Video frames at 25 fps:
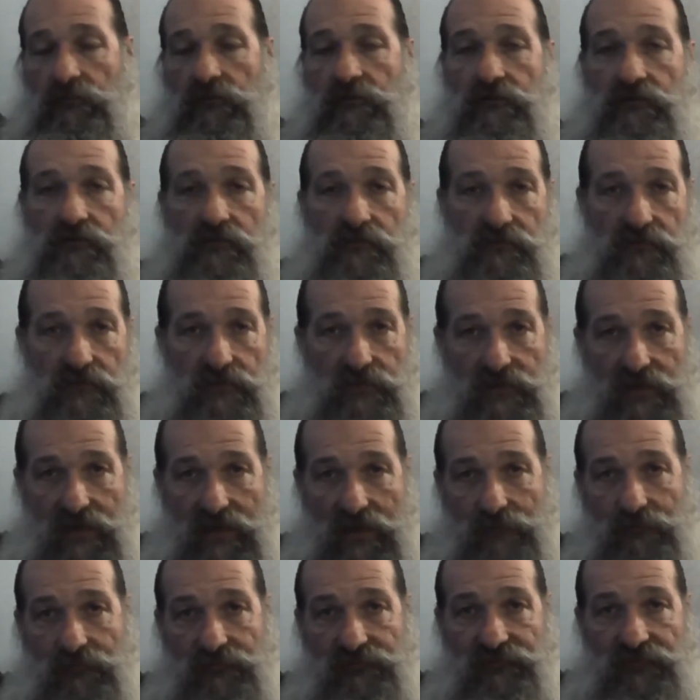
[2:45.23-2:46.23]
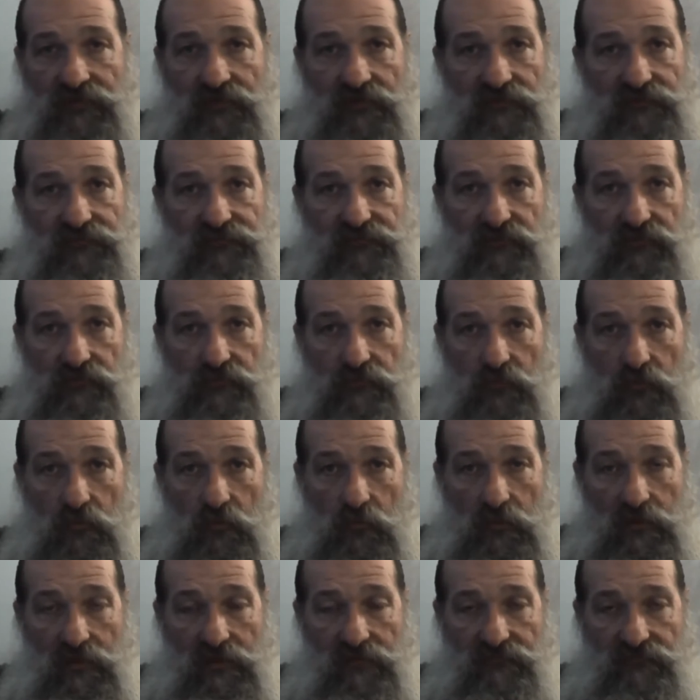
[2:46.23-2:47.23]
applesauce
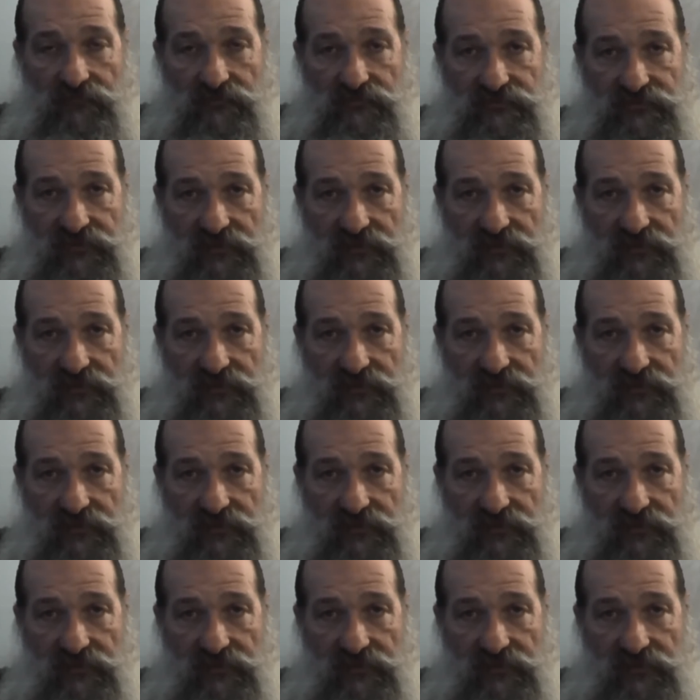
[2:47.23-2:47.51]
or whatever.